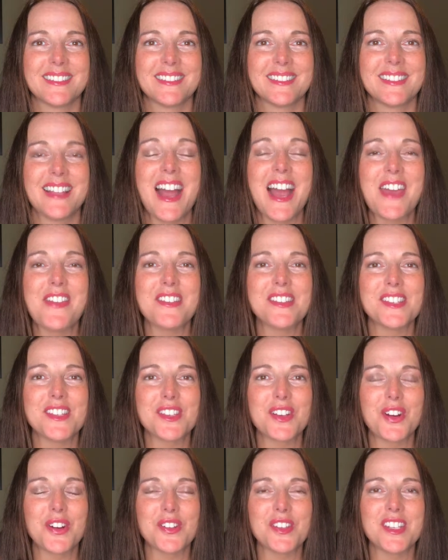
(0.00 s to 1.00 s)
Hi, this is
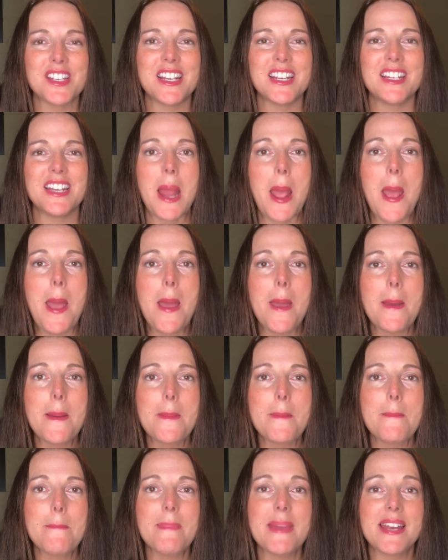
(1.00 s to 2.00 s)
Kirsten.
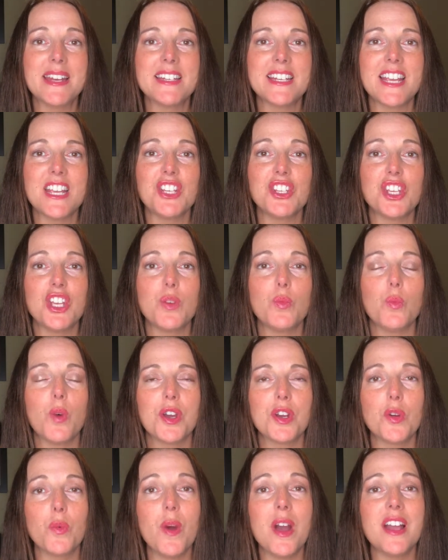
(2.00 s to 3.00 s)
Meditation
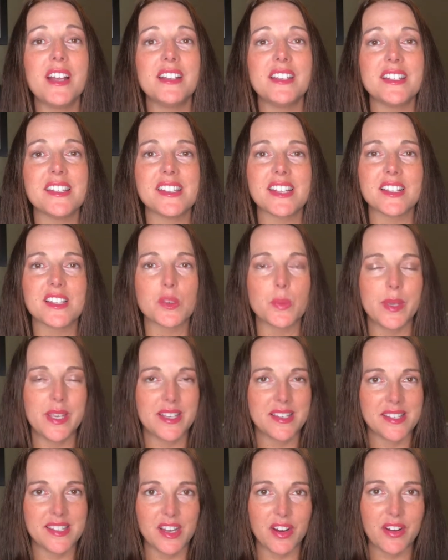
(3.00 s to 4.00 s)
101 6-week
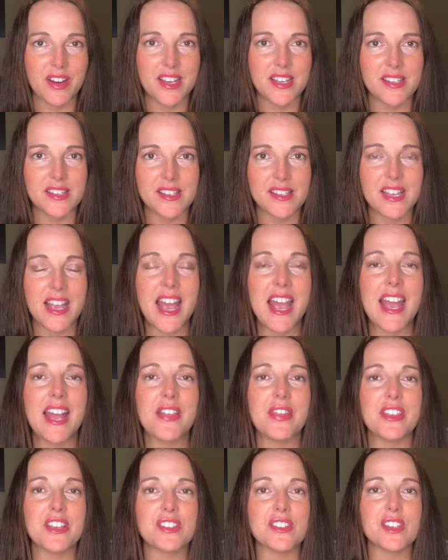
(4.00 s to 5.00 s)
series, and
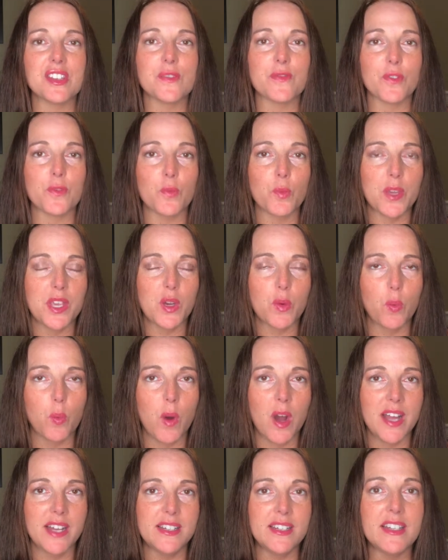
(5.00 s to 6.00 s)
this is for week
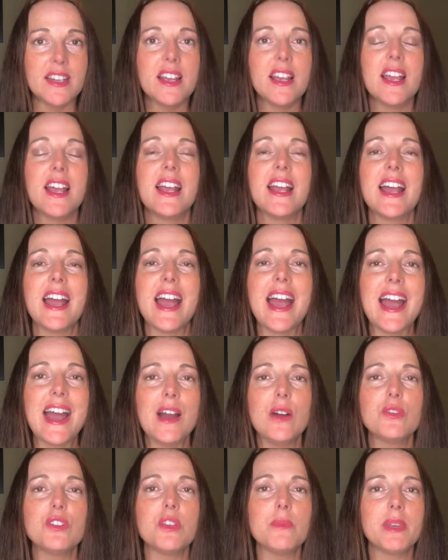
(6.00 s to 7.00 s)
1,
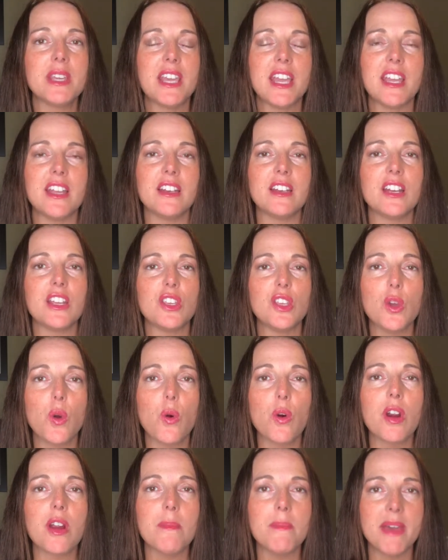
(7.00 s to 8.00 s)
how to begin
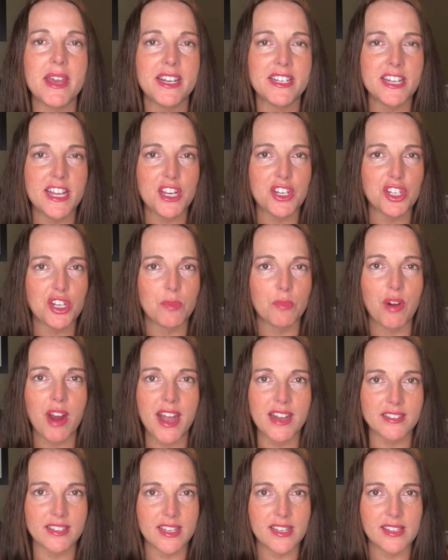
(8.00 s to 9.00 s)
your meditation
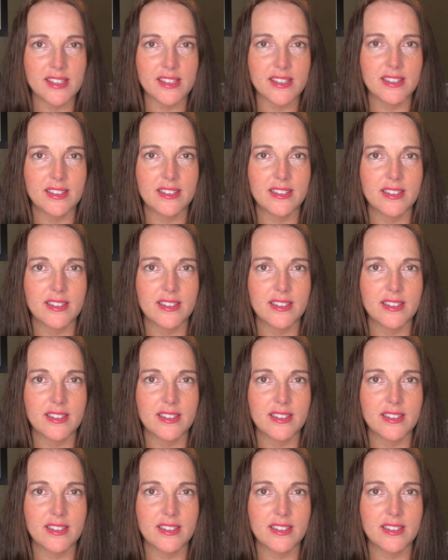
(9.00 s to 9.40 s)
practice.